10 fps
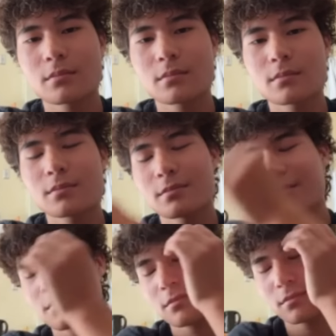
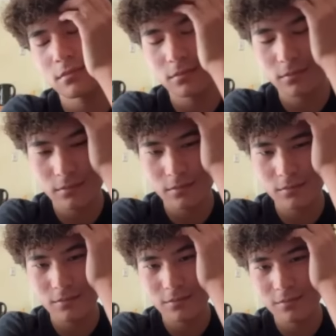
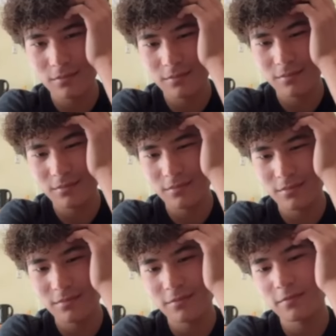
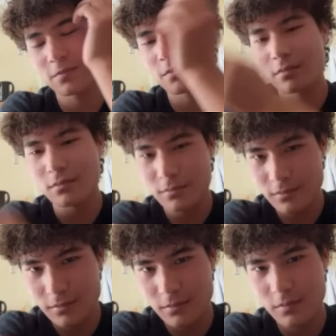
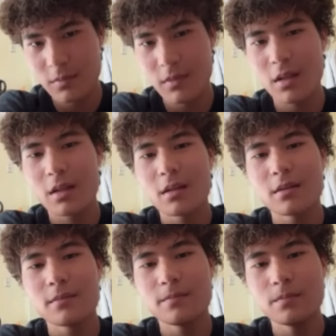
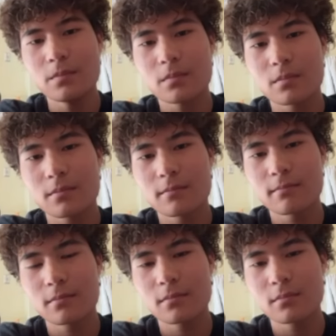
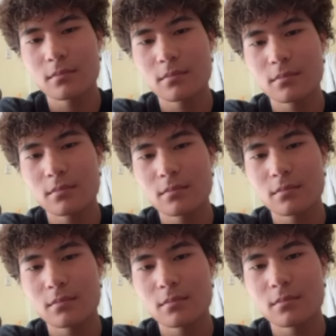
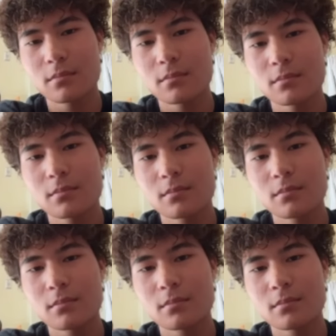
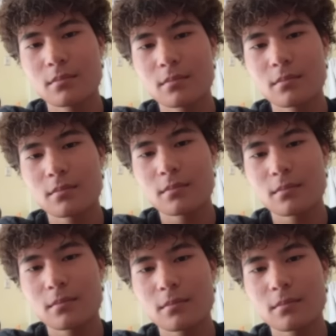(silent)